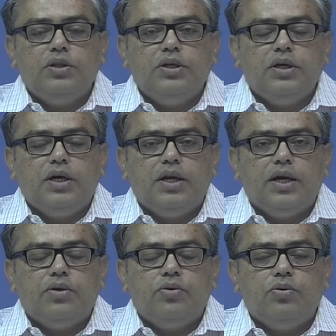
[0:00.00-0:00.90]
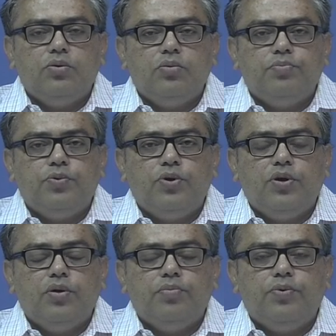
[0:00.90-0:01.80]
thing I like to
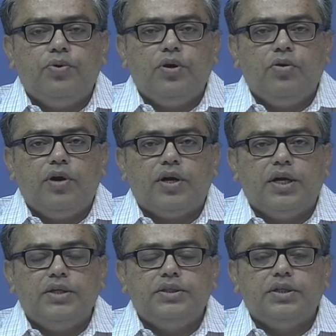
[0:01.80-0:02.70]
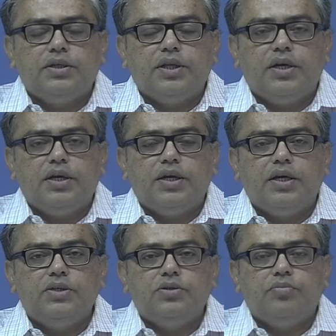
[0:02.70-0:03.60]
put in your attention, that in
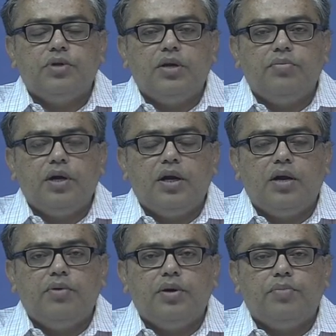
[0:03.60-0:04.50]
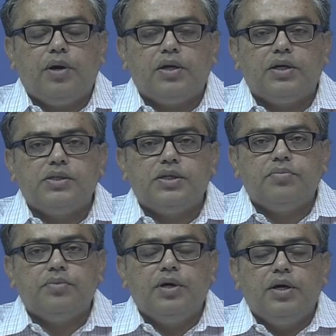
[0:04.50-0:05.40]
case of the limited liability partnership,
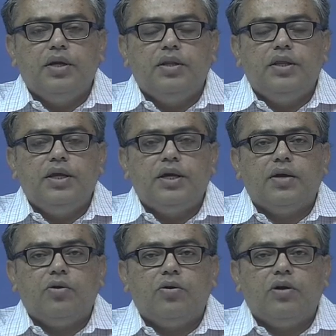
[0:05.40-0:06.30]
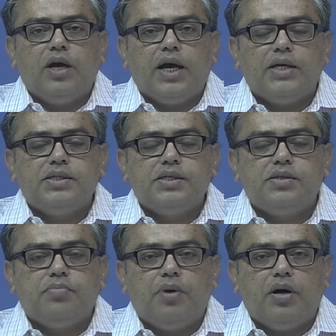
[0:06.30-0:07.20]
they cannot access
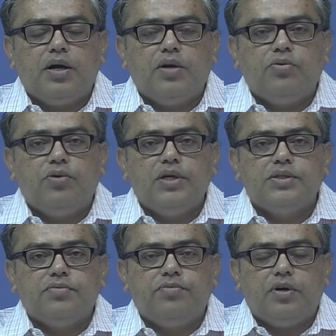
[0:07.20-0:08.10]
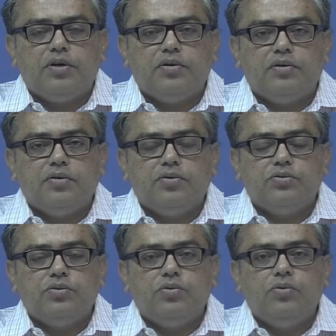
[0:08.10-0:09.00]
the market to raise the fund.
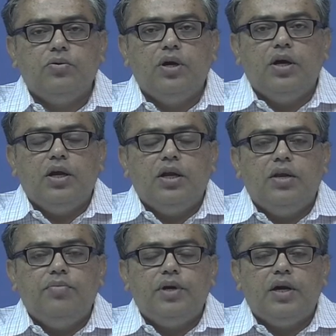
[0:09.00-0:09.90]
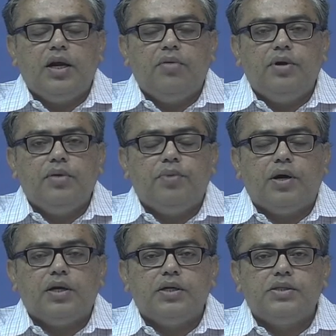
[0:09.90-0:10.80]
So, limited liability
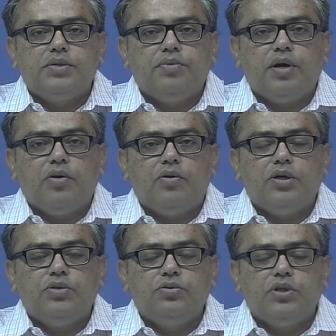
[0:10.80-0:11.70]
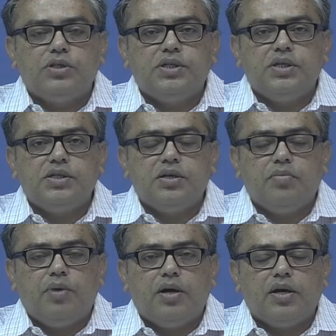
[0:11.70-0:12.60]
partnership cannot issue the shares in the
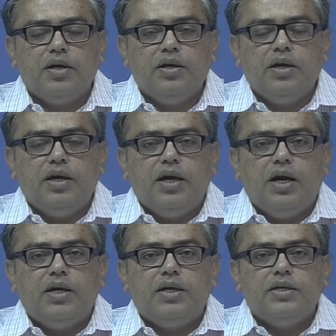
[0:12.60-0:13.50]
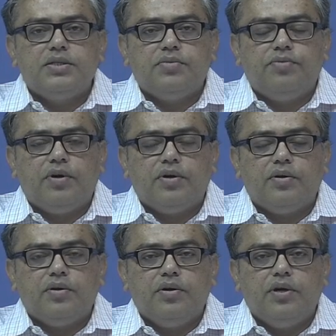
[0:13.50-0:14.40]
market and raise the fund.
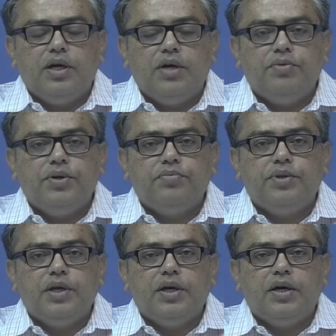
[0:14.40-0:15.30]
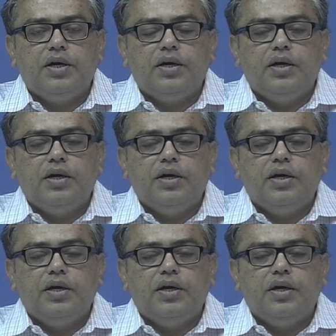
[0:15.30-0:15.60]
Even if they are